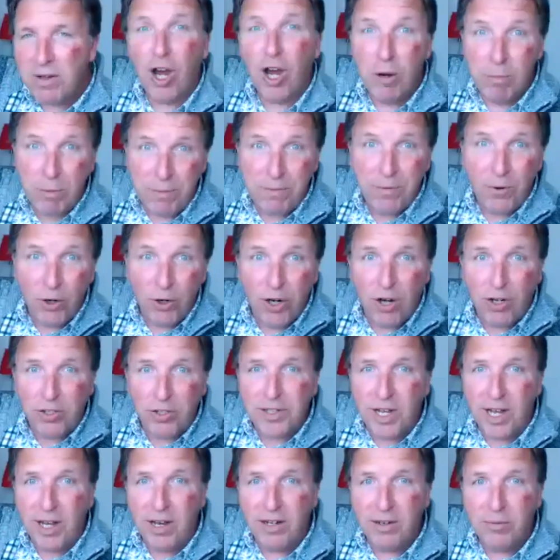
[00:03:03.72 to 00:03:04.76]
before
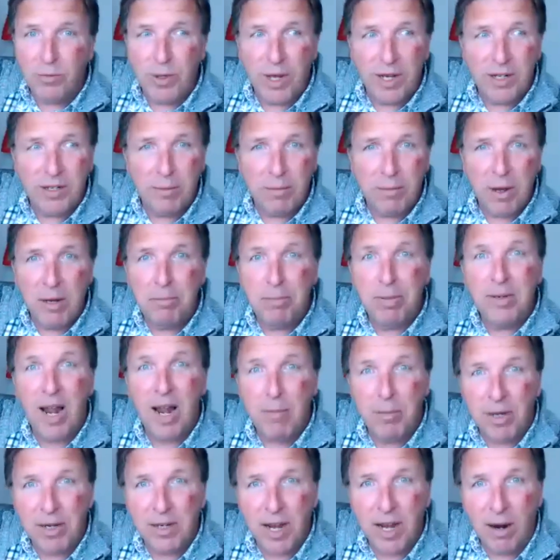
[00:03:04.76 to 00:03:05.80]
lockdown, we had a, a
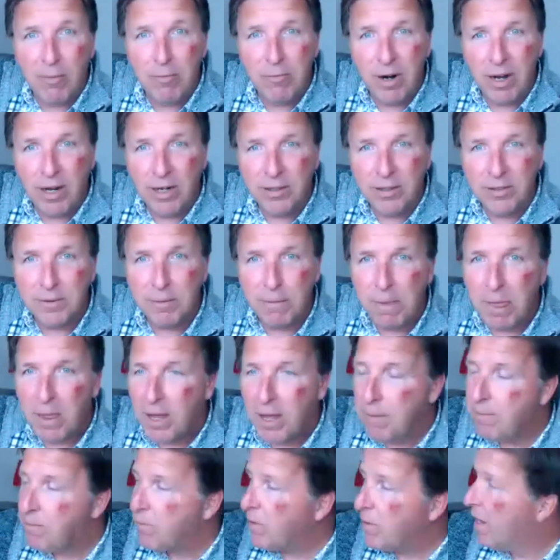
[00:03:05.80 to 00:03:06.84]
plumber come round,
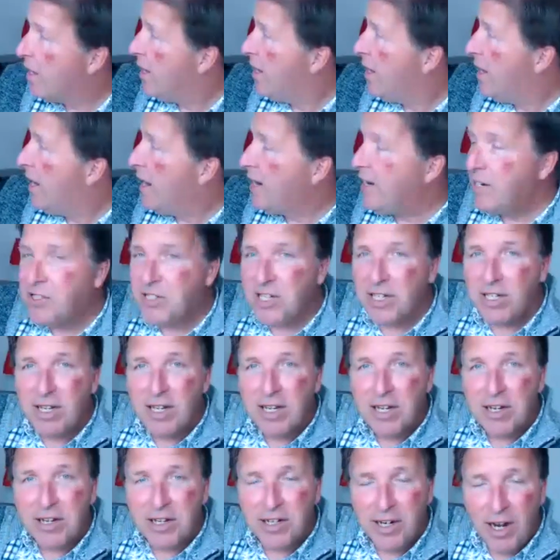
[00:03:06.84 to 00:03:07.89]
and he said,
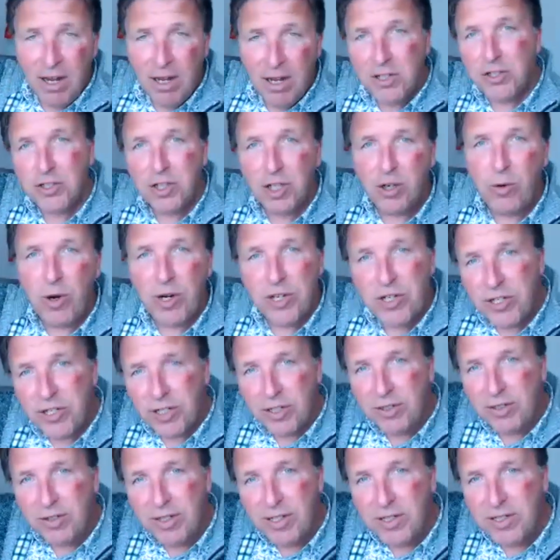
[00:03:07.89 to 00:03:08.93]
"Can I ask a
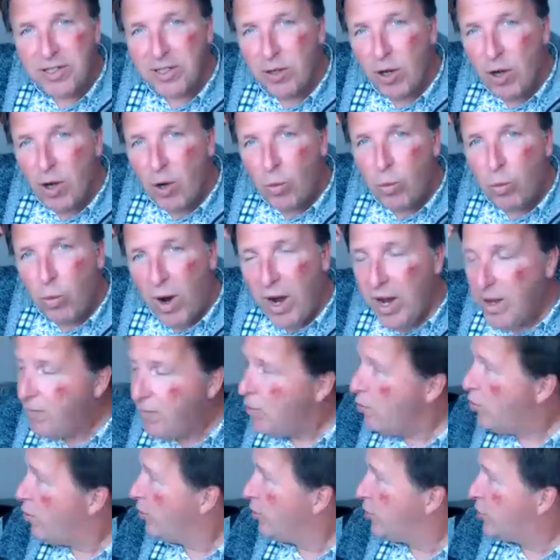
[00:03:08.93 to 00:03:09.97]
question?" He said, "Why have
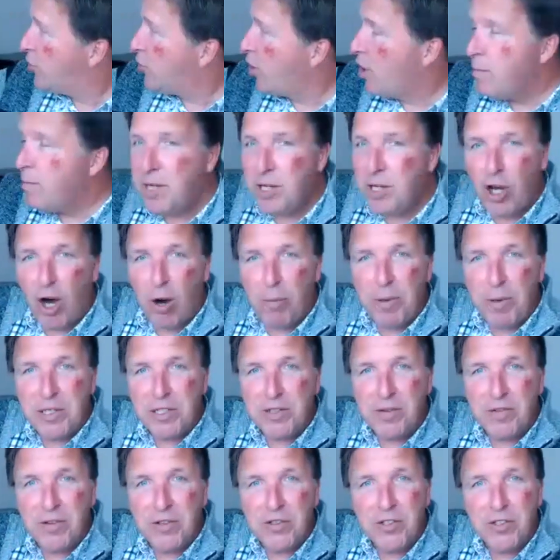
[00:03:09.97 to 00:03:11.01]
you got so many copies
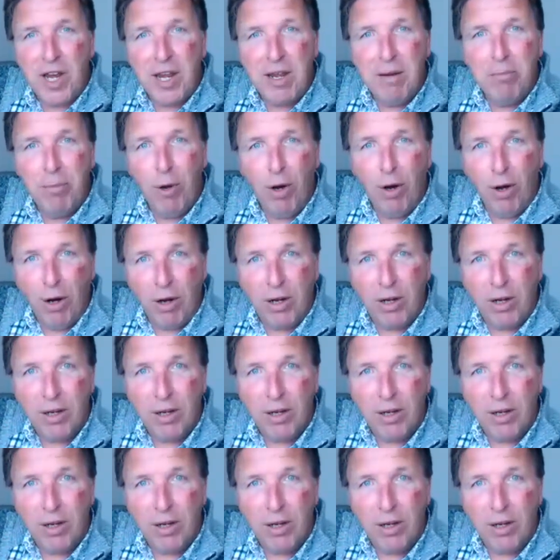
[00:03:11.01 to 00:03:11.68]
of the same book?"